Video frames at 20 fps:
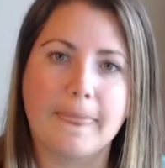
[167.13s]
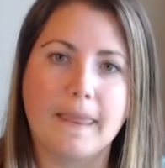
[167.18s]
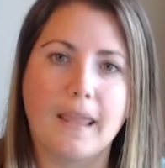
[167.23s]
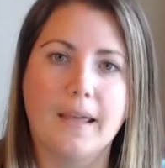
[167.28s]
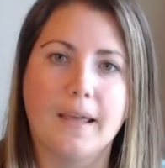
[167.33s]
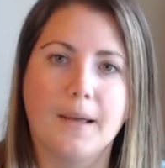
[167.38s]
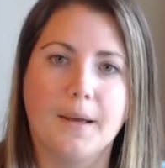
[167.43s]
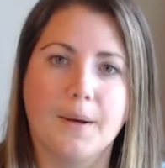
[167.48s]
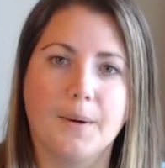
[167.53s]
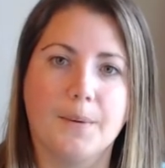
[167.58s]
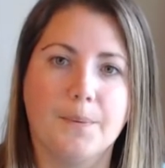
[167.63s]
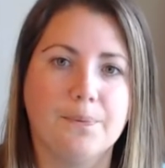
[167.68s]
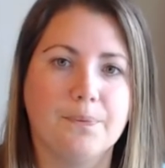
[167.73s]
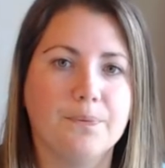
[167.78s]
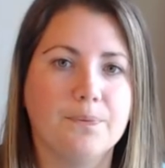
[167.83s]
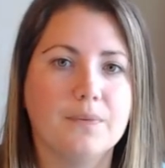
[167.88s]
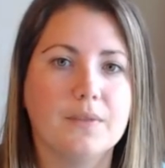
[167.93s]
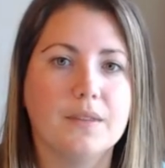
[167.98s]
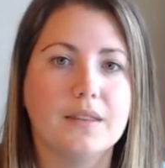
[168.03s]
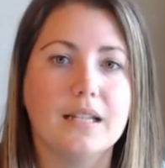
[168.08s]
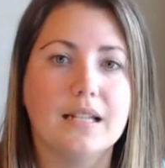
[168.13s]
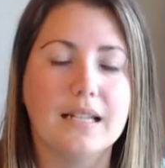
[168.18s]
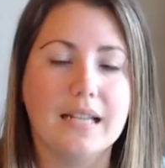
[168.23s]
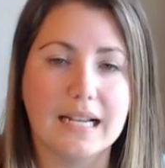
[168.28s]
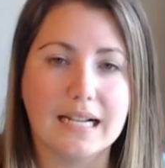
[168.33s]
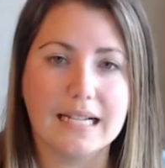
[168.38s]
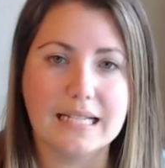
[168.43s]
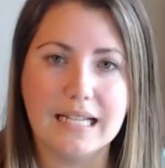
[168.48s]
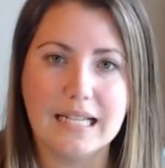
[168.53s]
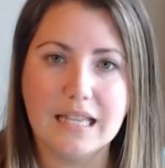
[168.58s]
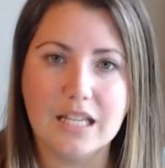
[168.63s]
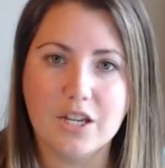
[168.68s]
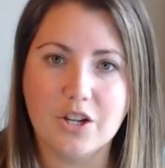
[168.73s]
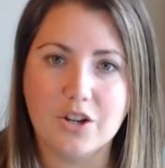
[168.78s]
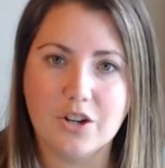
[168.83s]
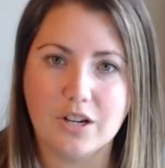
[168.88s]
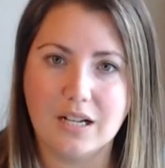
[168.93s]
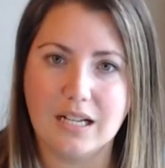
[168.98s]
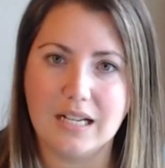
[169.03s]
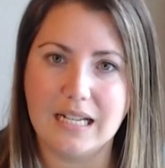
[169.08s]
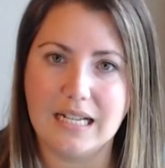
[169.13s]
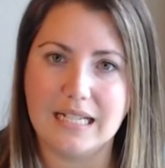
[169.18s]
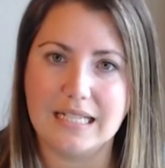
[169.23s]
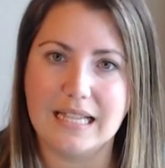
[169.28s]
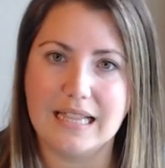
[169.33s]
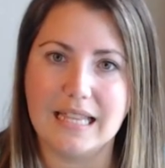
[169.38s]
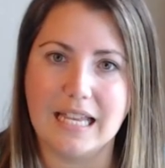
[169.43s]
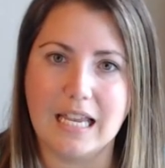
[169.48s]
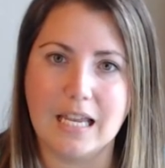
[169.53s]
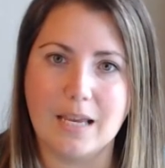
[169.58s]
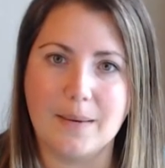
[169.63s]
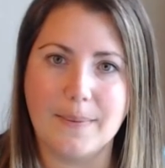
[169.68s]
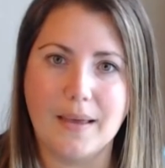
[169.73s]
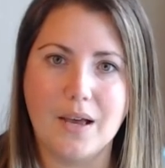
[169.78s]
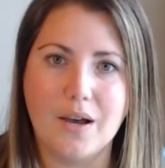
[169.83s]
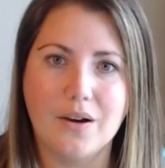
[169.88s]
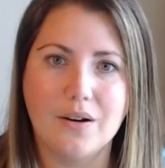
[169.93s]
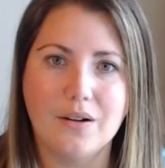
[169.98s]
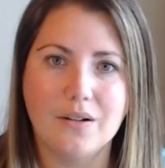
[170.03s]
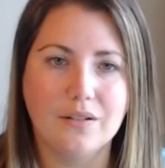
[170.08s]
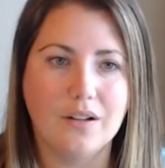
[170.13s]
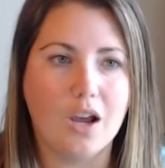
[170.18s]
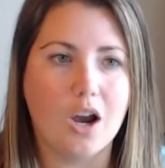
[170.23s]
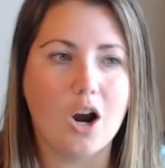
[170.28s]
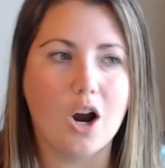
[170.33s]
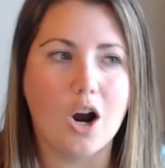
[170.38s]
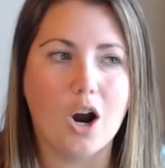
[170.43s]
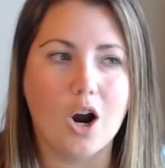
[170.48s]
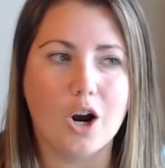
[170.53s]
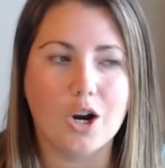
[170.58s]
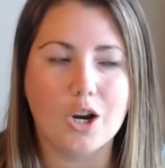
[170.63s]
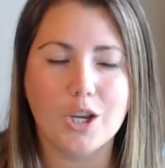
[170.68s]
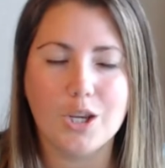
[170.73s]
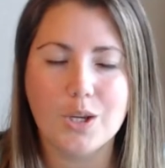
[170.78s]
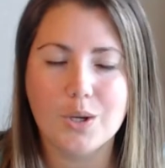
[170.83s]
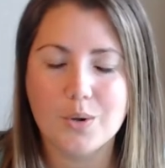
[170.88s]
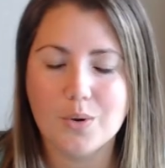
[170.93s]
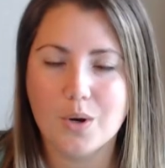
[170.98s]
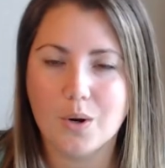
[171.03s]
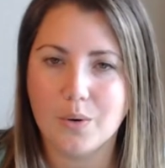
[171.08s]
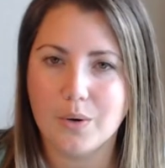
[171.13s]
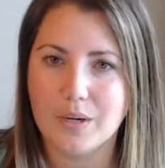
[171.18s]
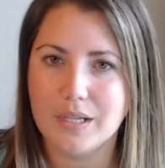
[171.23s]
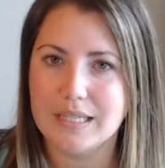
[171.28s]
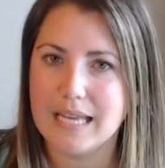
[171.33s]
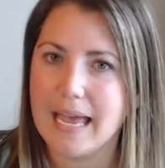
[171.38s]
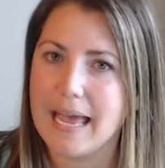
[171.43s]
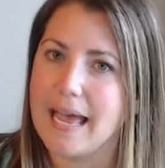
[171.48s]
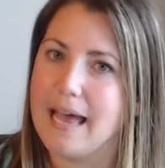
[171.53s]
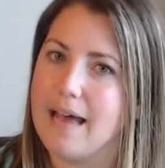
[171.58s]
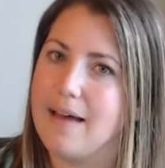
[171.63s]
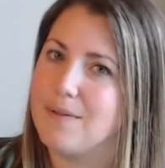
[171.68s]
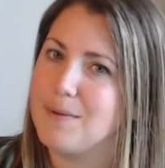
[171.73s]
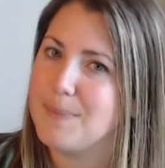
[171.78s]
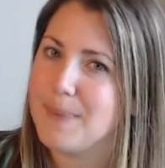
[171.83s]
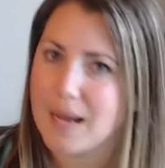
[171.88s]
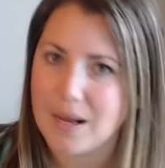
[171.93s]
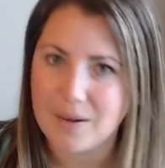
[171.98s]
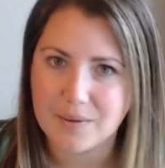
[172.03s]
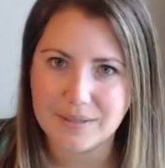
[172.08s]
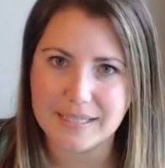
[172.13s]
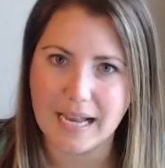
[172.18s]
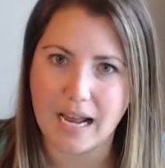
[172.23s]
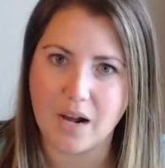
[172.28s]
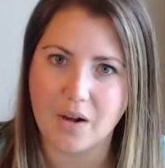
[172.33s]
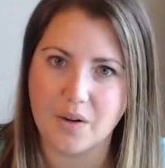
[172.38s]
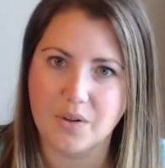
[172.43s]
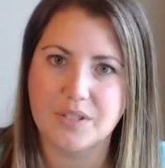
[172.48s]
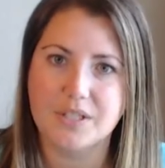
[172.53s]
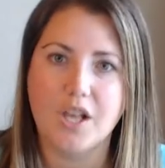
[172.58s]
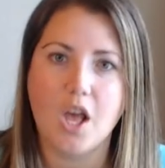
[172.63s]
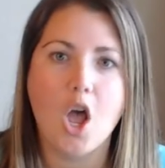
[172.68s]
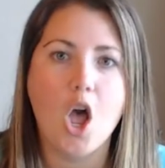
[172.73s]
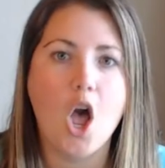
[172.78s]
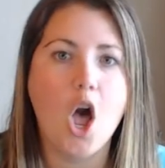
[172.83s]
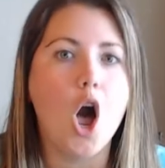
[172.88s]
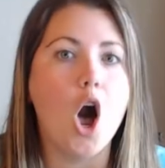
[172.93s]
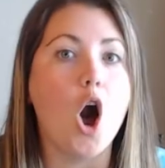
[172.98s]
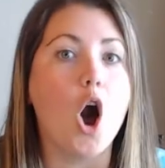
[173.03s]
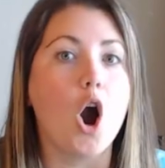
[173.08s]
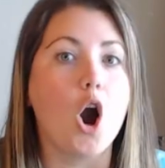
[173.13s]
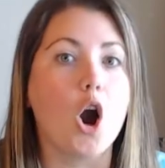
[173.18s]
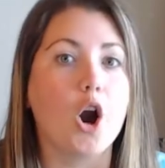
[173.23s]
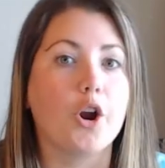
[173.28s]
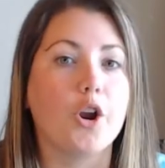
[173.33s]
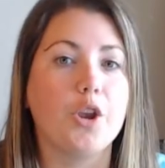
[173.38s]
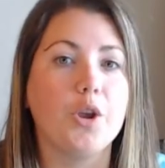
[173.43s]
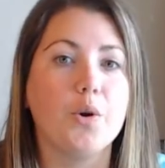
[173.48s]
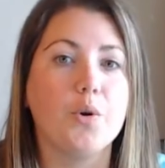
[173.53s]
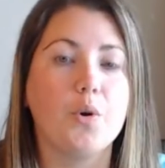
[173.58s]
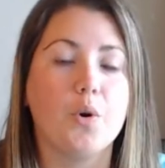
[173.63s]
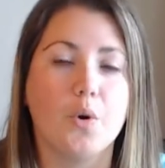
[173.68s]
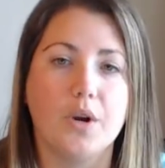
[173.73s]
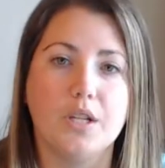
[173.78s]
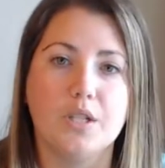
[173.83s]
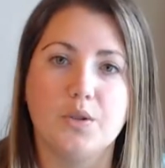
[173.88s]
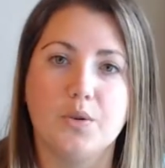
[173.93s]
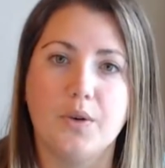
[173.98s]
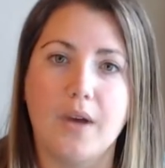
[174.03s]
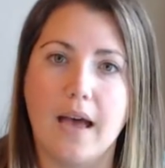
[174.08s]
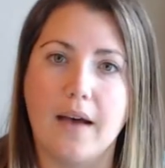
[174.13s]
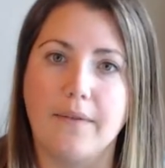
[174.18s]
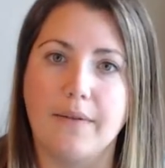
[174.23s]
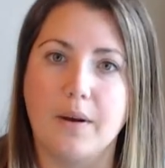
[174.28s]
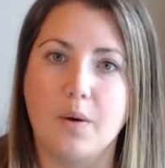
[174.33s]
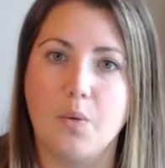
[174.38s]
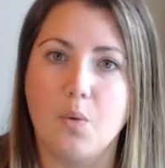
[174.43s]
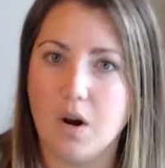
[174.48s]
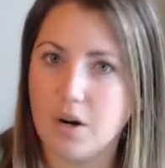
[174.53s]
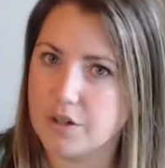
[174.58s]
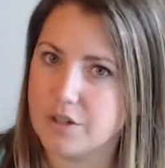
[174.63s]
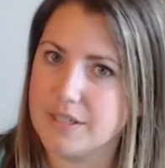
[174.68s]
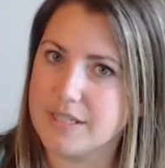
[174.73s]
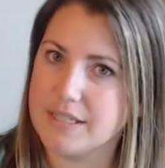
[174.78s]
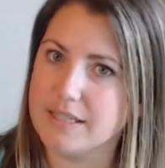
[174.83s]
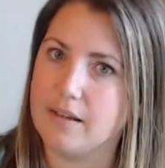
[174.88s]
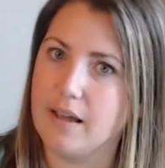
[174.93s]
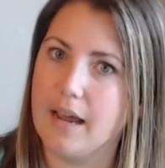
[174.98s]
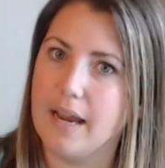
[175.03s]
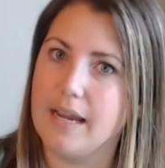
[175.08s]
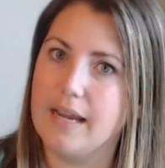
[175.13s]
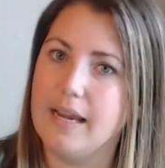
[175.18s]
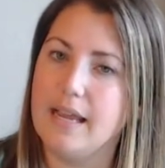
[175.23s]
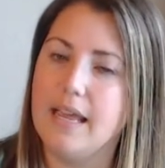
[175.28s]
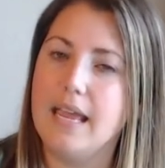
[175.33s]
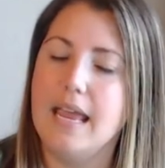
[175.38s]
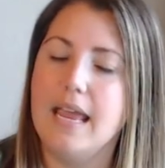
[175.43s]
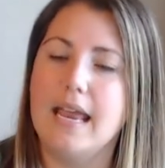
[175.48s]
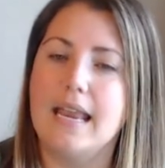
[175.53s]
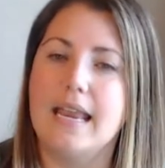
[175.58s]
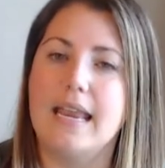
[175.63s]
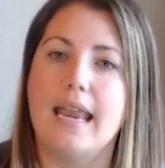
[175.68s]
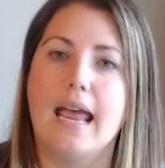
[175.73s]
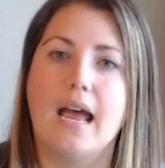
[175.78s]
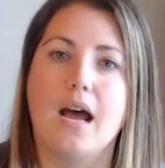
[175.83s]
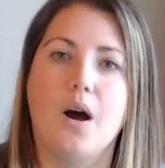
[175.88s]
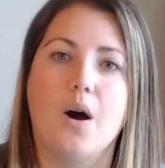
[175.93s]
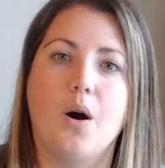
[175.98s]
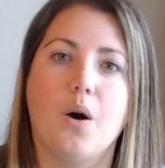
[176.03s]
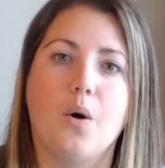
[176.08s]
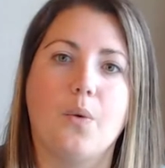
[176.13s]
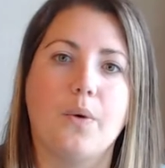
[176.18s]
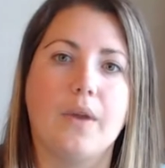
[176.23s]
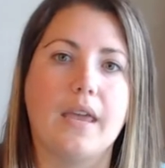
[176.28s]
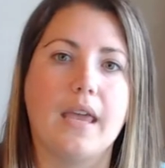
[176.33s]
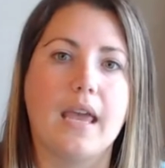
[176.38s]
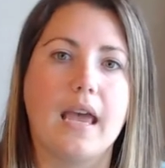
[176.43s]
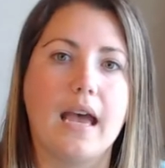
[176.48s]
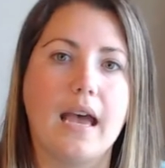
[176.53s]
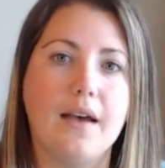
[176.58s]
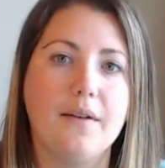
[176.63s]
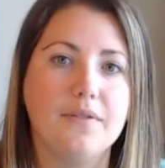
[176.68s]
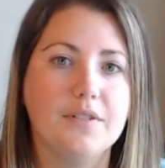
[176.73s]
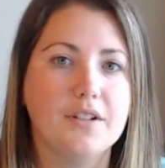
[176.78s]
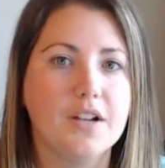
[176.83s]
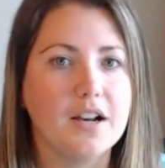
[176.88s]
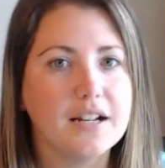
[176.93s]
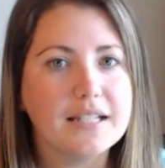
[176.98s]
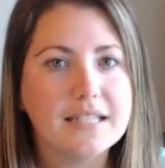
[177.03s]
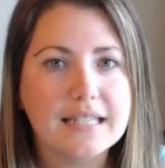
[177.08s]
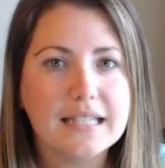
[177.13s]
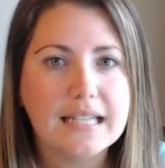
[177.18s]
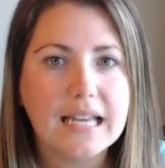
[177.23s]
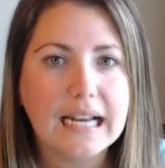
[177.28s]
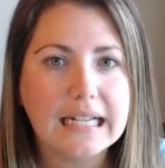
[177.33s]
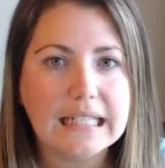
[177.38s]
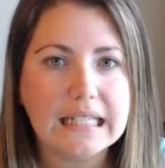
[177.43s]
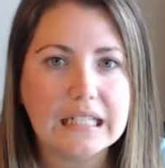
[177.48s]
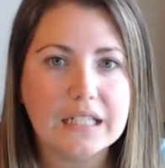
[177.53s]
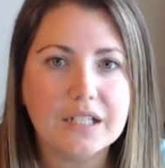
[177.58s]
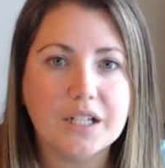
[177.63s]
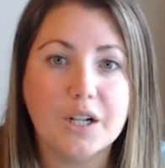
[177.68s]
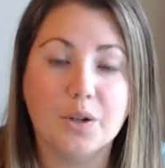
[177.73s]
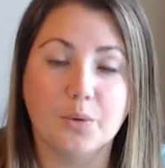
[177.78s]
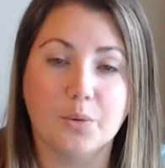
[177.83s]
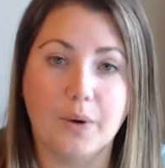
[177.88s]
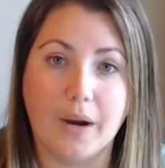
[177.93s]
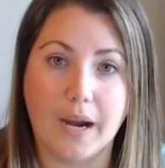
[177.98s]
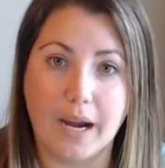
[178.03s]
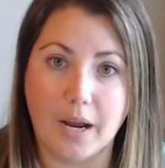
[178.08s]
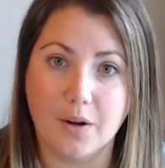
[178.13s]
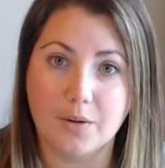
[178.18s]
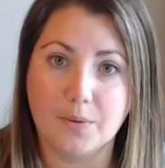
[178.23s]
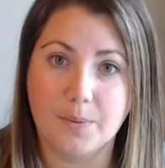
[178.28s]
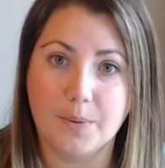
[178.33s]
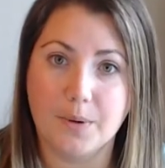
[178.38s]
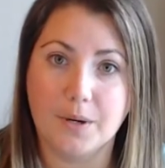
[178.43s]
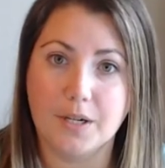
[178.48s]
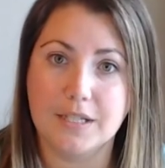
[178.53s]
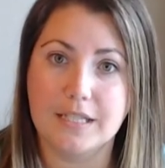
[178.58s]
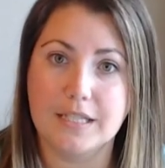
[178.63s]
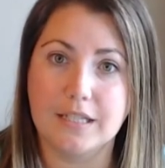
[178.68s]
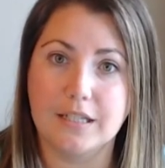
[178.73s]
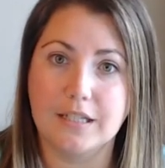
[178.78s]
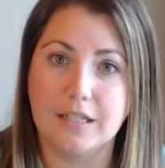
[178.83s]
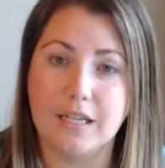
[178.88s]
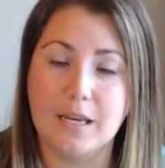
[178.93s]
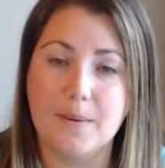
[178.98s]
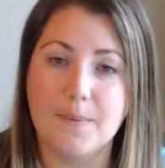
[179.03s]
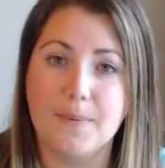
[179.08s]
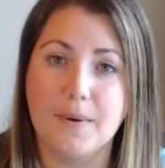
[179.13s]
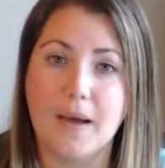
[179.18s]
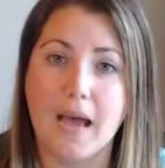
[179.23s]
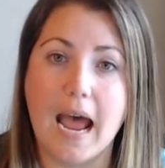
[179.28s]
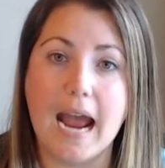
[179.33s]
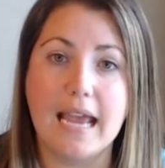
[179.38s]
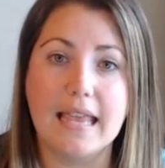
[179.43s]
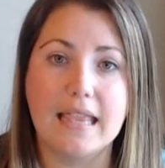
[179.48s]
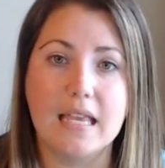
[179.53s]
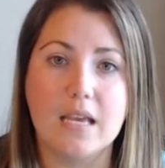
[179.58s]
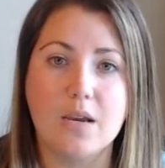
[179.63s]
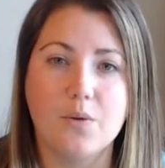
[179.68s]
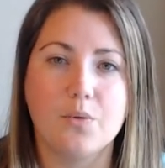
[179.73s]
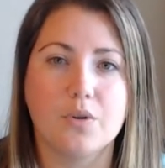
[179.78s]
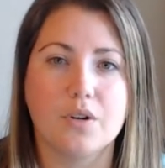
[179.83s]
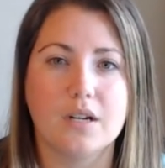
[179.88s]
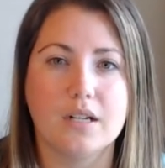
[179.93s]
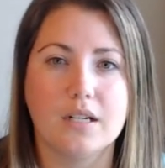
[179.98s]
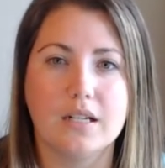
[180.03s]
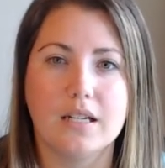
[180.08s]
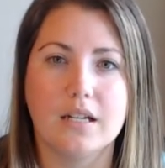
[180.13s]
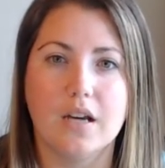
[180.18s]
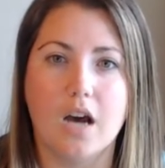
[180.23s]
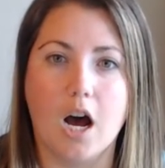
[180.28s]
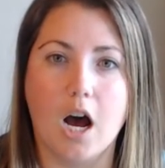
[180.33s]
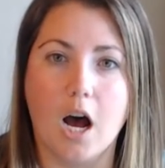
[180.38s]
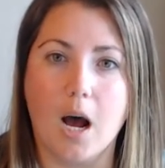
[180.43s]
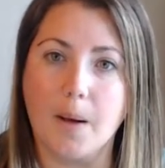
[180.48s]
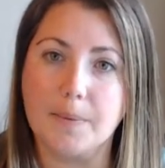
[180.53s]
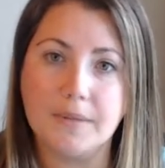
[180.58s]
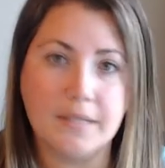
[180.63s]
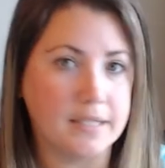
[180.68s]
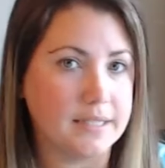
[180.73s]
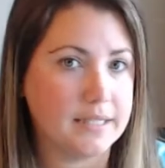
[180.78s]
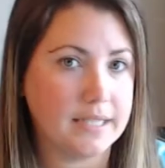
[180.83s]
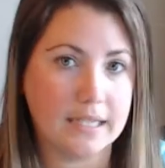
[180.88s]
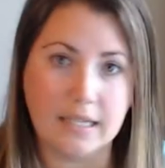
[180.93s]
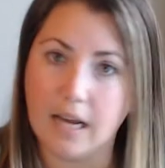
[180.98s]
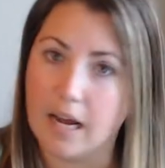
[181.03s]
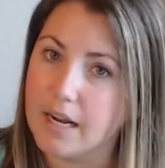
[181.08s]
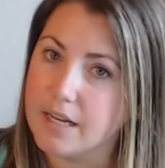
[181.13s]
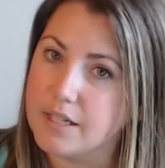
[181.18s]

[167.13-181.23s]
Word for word: Um, the next thing that you're going to need to think about, are you going to have a bounce house? Are you going to have a water slide? Now, we have tossed the idea around personally, but I think we're going to opt to not